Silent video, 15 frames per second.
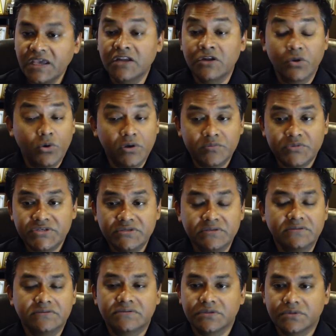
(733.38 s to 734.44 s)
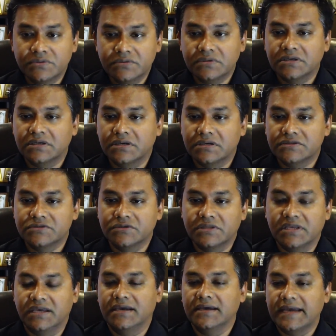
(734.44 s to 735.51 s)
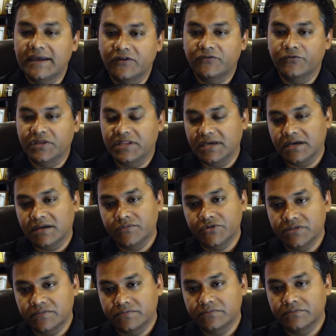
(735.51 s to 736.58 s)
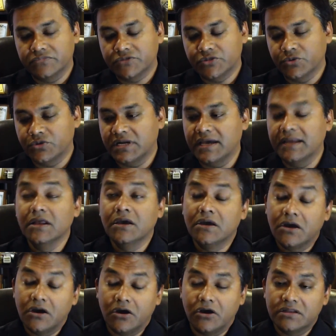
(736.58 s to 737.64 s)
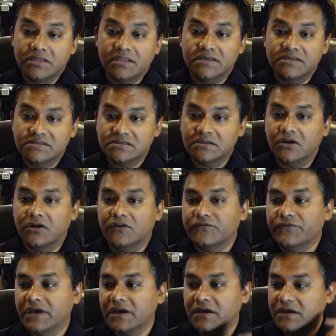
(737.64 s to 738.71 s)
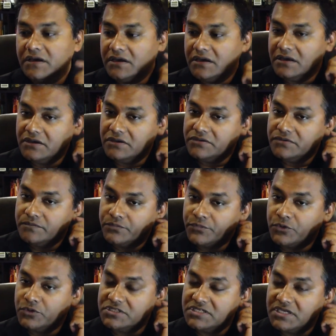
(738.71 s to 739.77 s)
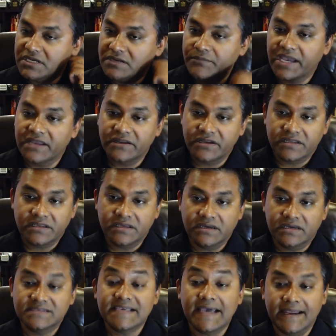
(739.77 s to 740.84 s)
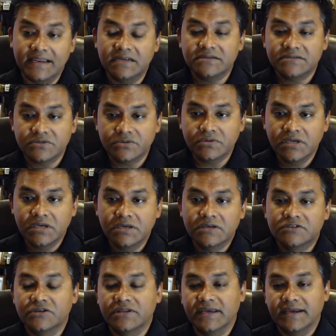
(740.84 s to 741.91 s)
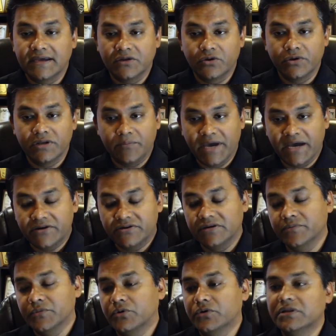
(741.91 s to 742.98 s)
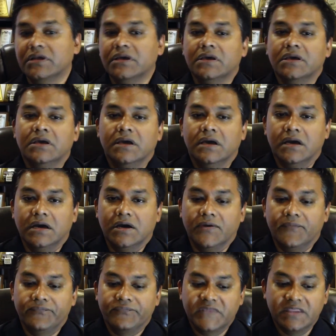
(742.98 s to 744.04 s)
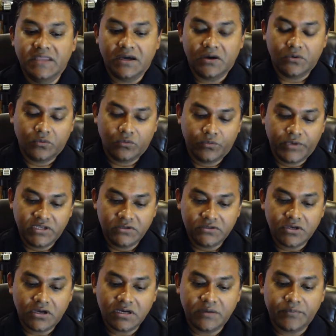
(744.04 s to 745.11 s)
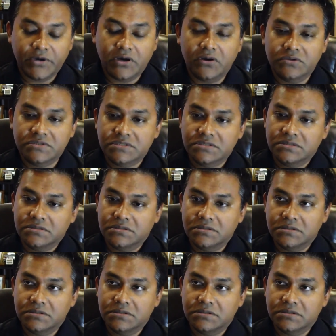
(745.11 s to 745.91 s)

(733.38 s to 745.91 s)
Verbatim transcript: a no emission zone. Uh, so they kind of, when they come to the shoreline, or there's a lot of uh, ports are mandating a silent zone. So they can go in battery mode. Um, now, when you talk about